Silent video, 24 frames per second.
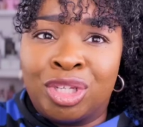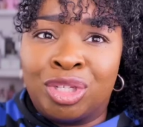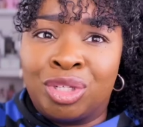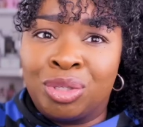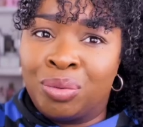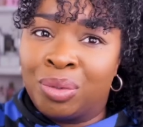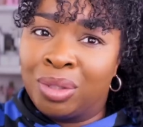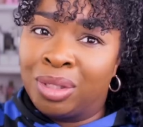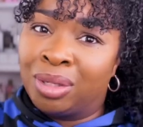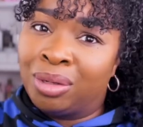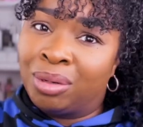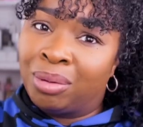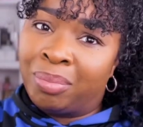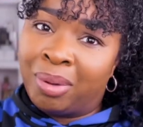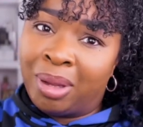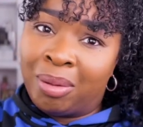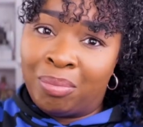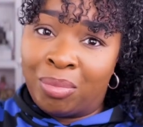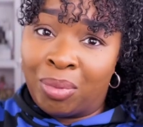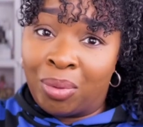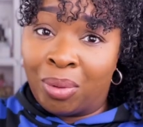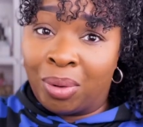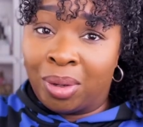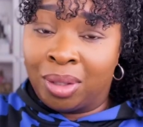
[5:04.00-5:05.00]
do a little bit
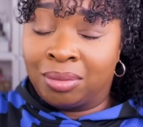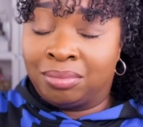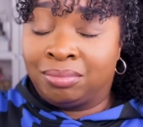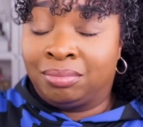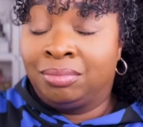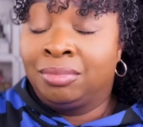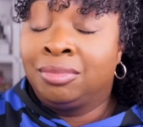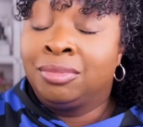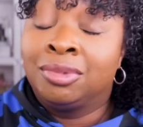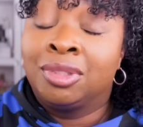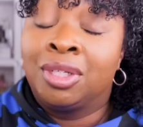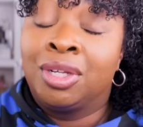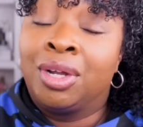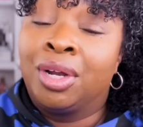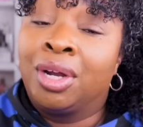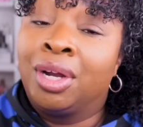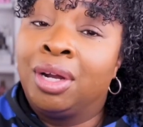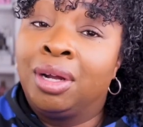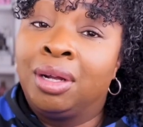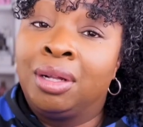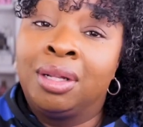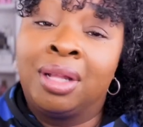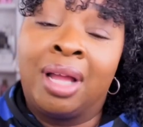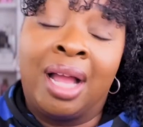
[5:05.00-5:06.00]
more.
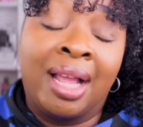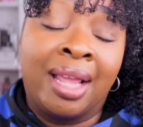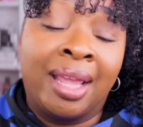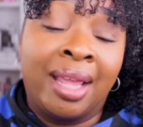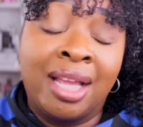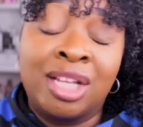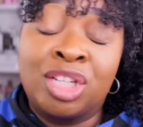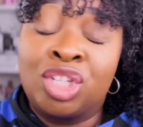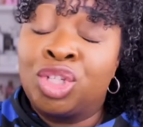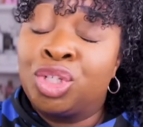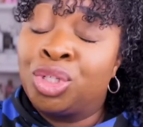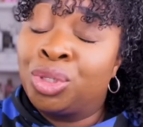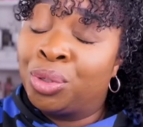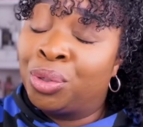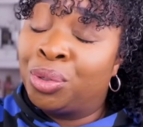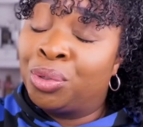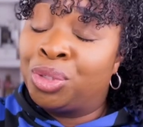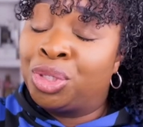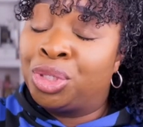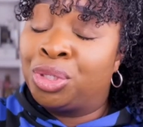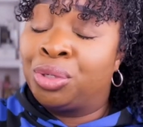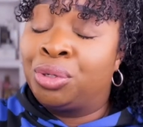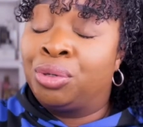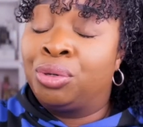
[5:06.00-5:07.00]
Girl, I guess
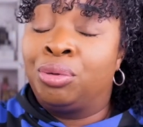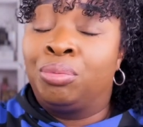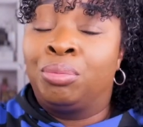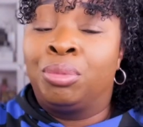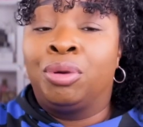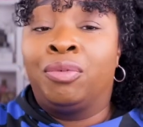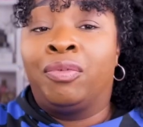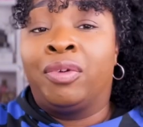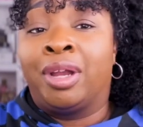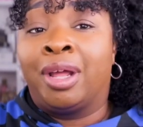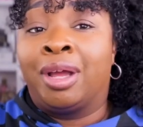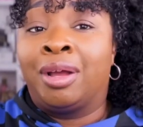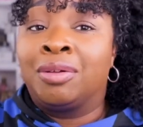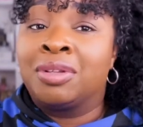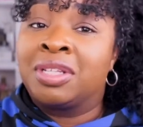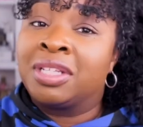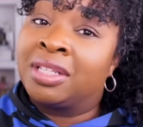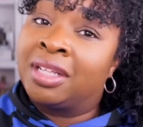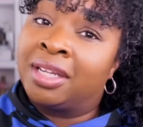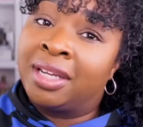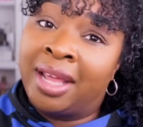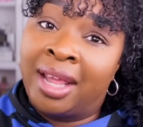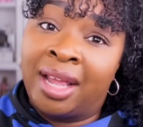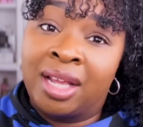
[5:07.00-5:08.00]
choo-choo, moving on to
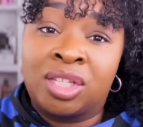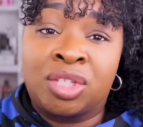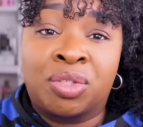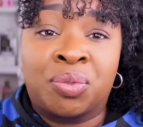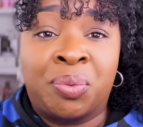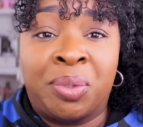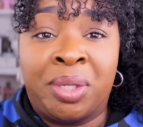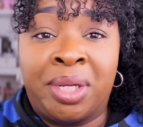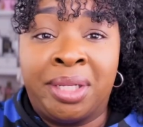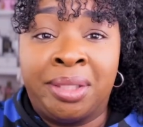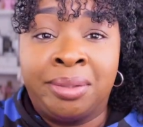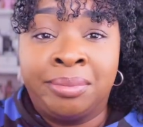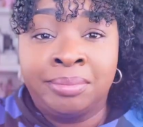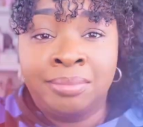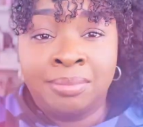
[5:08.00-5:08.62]
the next one.